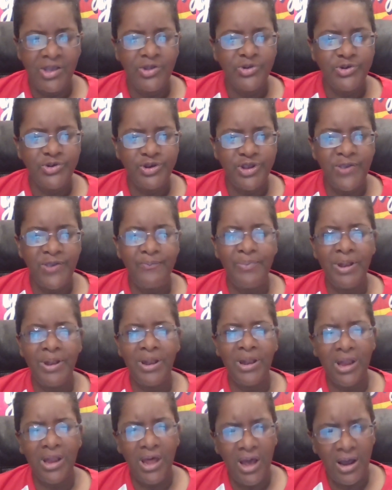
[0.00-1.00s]
she
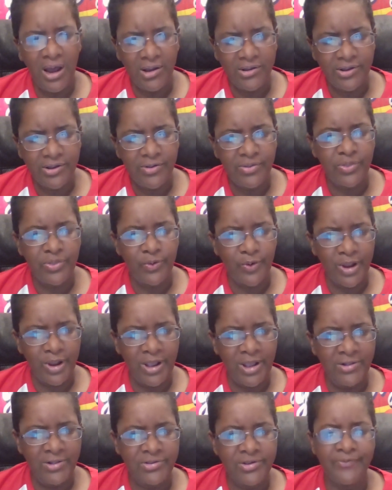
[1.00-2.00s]
plucked
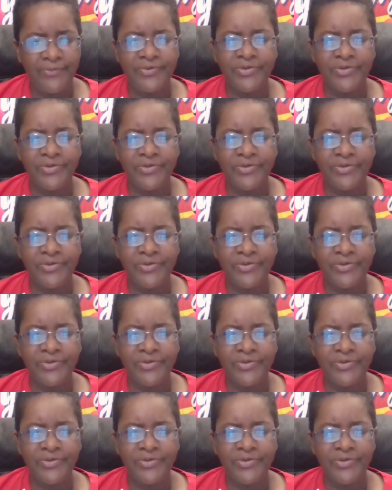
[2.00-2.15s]
threads of